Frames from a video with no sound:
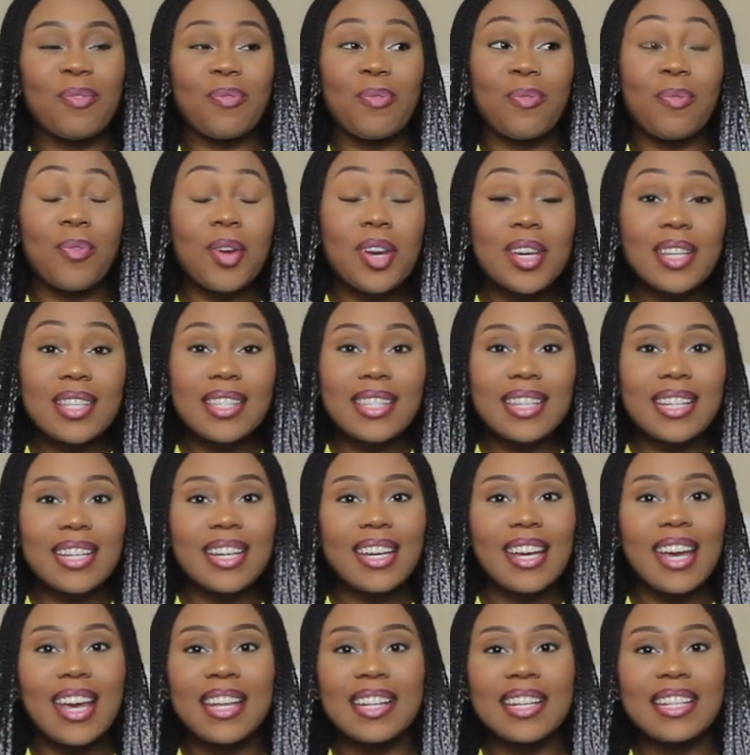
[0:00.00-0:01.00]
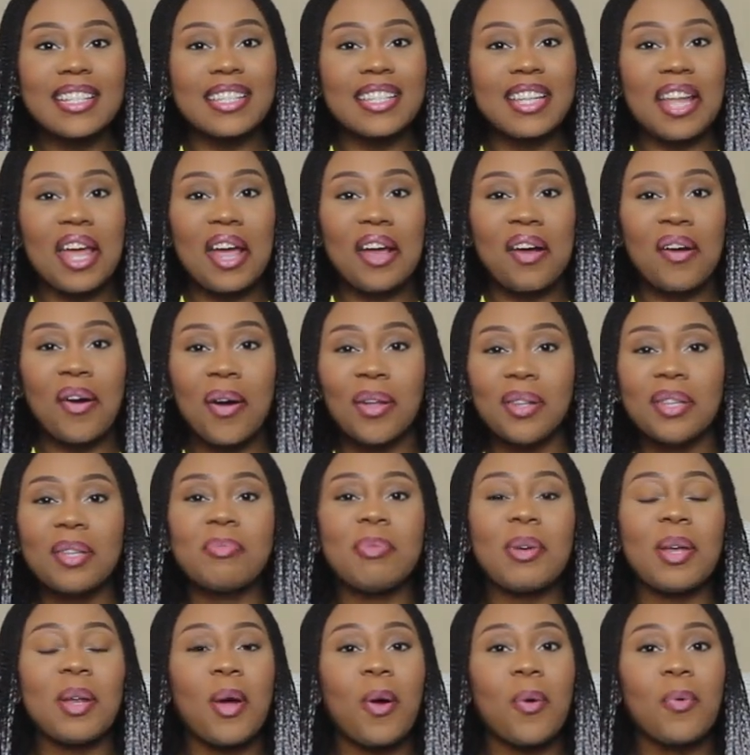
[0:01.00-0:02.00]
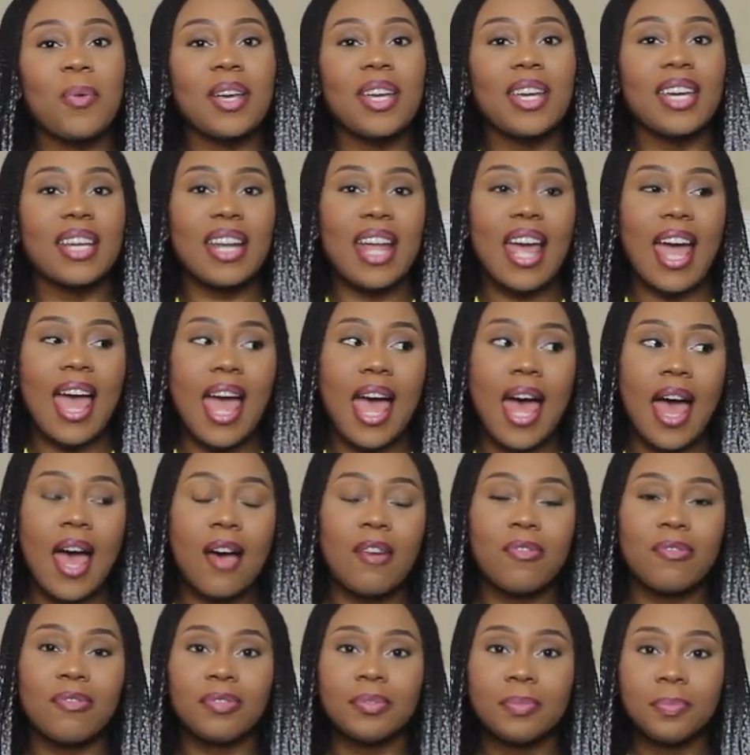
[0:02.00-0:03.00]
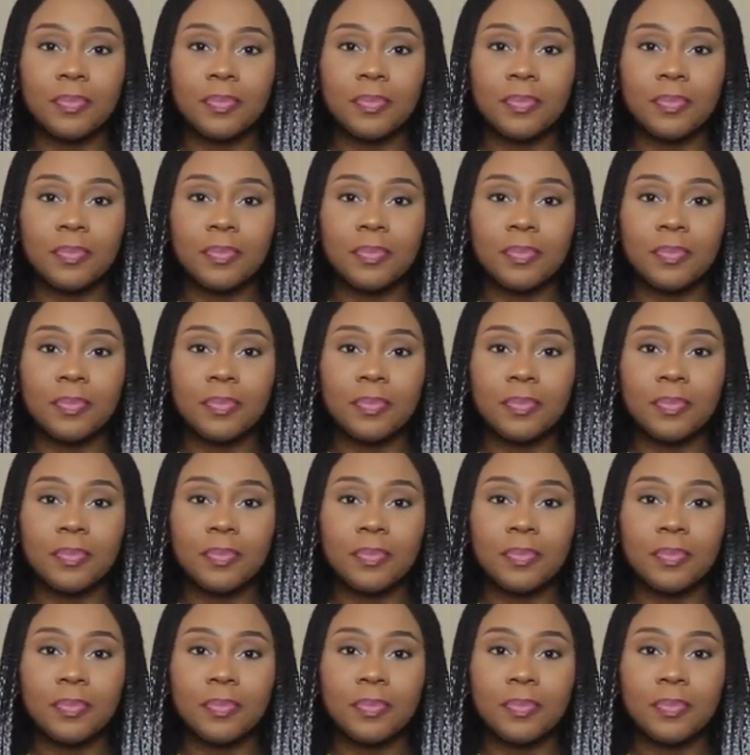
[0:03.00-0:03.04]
frizzy and it's like only been a week and a half.